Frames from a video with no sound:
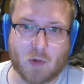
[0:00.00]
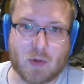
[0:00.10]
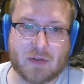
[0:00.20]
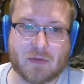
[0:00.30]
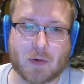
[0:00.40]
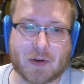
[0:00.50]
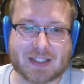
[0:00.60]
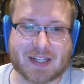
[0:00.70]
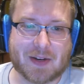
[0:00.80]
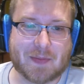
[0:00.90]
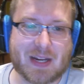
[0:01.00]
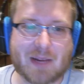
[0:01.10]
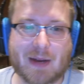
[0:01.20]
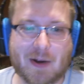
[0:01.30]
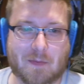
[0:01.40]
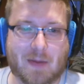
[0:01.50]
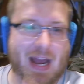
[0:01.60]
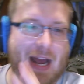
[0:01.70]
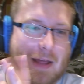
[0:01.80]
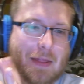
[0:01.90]
Week 4 is going to be about
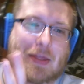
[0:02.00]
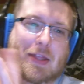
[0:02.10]
math.